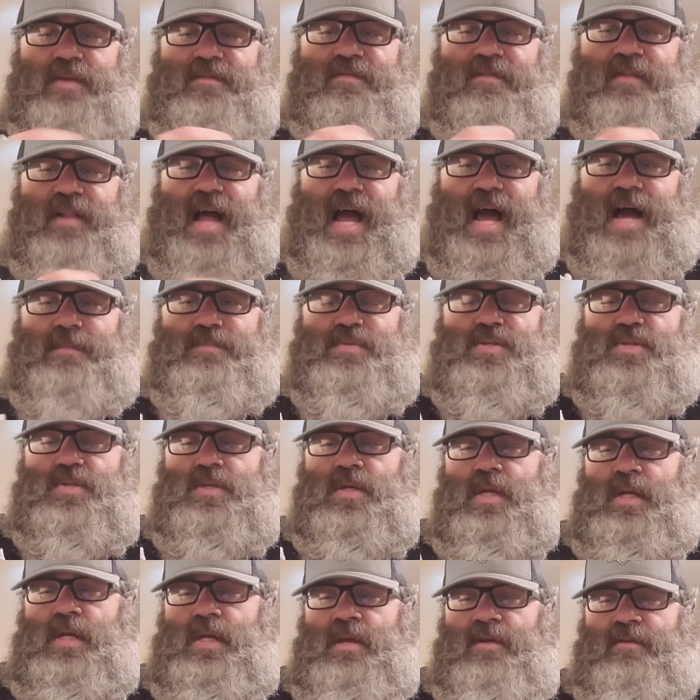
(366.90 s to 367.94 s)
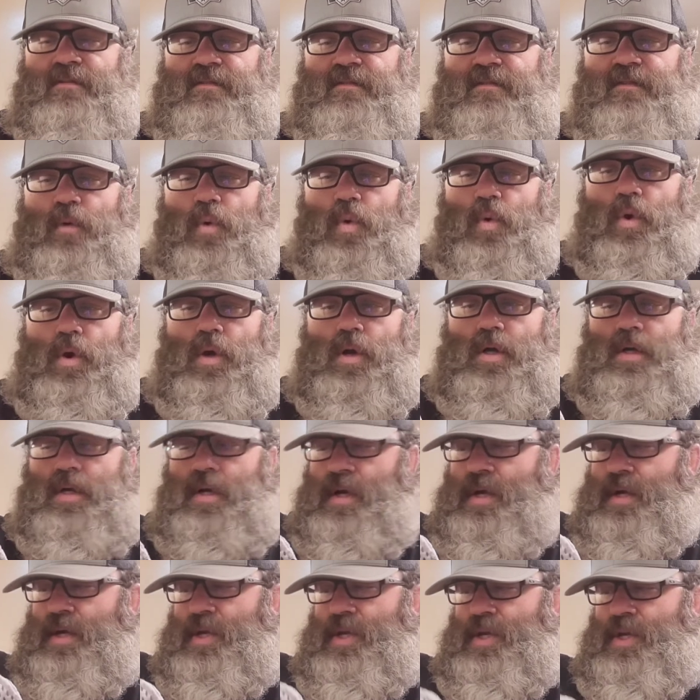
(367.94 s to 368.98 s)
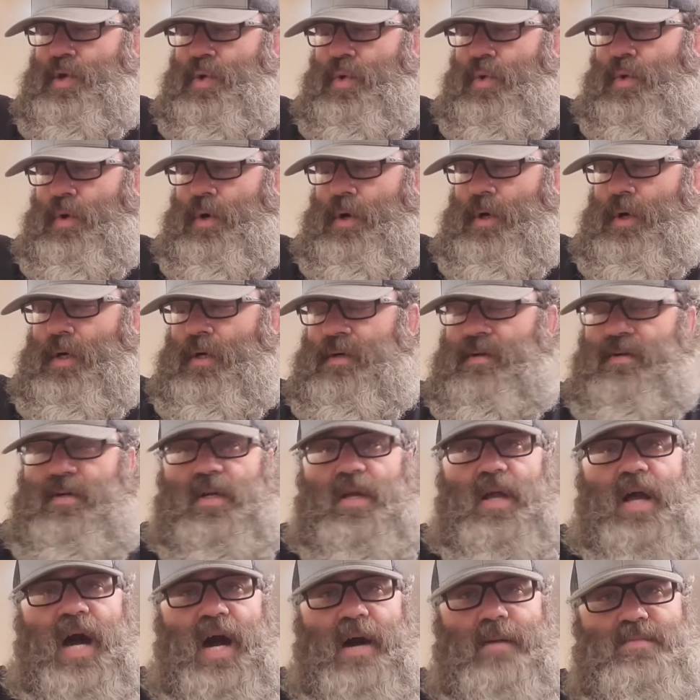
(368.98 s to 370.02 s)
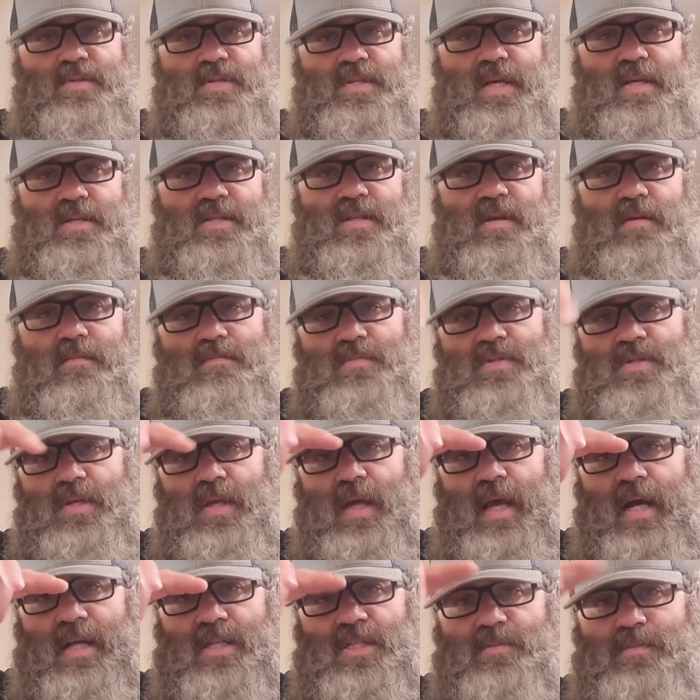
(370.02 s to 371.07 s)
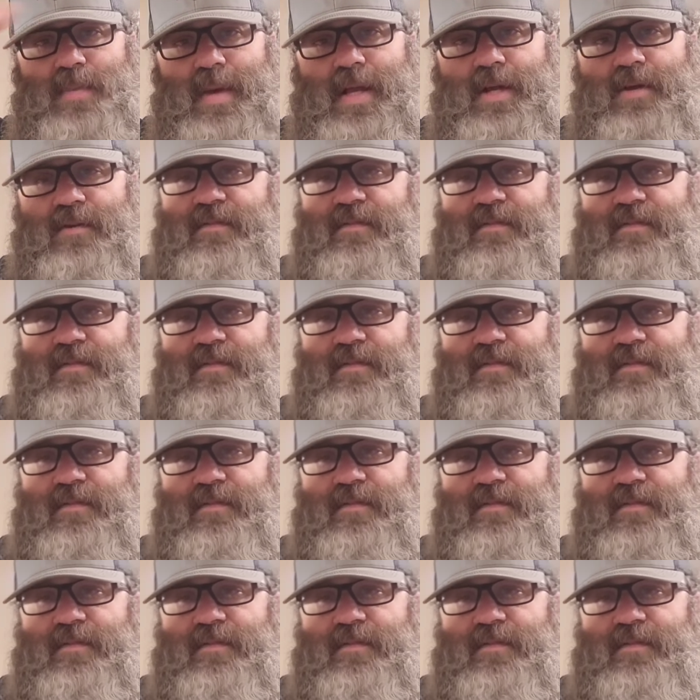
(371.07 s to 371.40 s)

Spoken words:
flaps for your comm systems. You got speaker